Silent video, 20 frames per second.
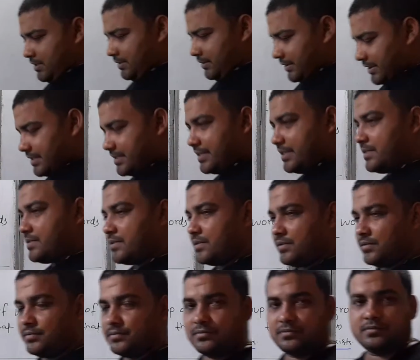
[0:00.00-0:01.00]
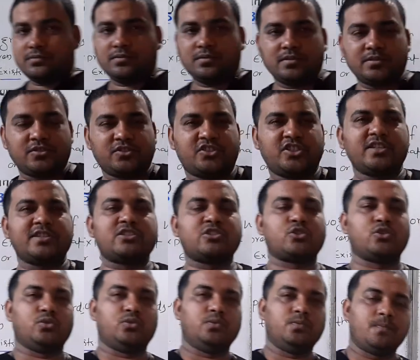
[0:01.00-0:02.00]
this is just
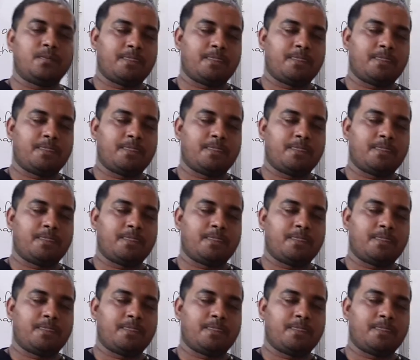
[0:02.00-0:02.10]
to